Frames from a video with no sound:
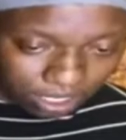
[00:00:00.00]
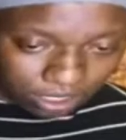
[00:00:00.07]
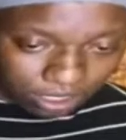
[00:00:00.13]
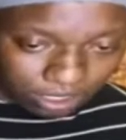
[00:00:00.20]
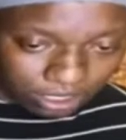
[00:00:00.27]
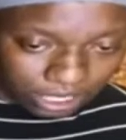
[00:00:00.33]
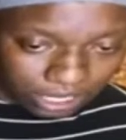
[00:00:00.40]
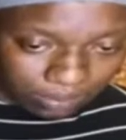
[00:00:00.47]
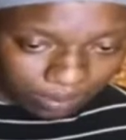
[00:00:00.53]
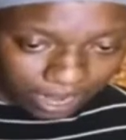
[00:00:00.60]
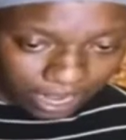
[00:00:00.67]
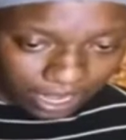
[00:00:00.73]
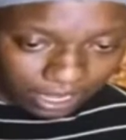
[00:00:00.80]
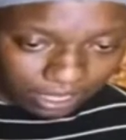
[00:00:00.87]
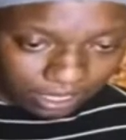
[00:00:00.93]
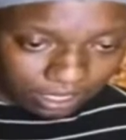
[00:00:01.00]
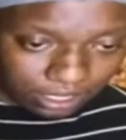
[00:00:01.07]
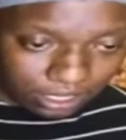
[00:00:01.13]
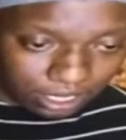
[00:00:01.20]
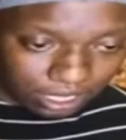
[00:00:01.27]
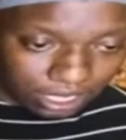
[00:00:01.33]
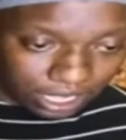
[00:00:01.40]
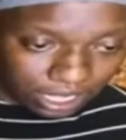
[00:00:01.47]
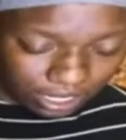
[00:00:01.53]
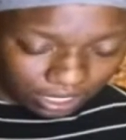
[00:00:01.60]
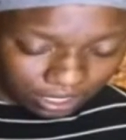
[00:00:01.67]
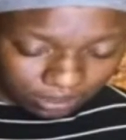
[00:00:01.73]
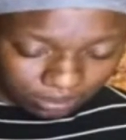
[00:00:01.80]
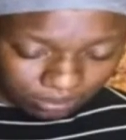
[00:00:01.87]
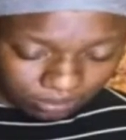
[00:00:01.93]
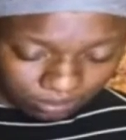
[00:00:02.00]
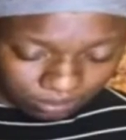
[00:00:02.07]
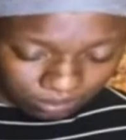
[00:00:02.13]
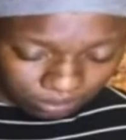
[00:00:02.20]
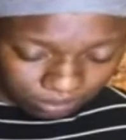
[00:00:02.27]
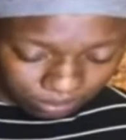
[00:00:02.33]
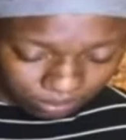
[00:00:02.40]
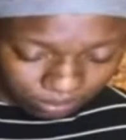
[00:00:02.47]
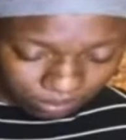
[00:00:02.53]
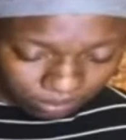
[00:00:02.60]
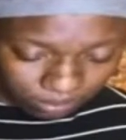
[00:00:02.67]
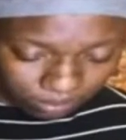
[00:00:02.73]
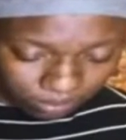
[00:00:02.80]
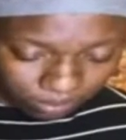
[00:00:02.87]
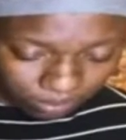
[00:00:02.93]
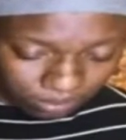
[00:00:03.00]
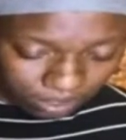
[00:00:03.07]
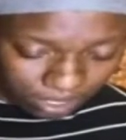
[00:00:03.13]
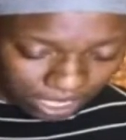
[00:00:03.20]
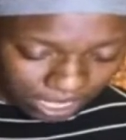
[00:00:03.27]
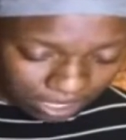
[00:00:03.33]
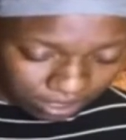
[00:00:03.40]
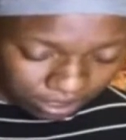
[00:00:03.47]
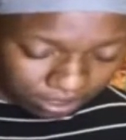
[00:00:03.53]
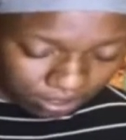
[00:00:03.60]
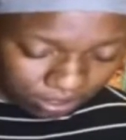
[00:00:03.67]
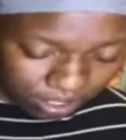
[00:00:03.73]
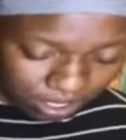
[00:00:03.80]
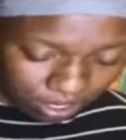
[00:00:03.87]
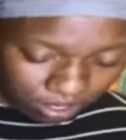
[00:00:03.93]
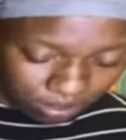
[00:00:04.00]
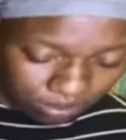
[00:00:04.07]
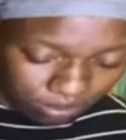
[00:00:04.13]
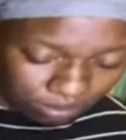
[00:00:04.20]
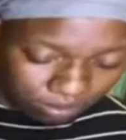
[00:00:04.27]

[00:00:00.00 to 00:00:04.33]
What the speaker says: see Ryan again? Yes or no?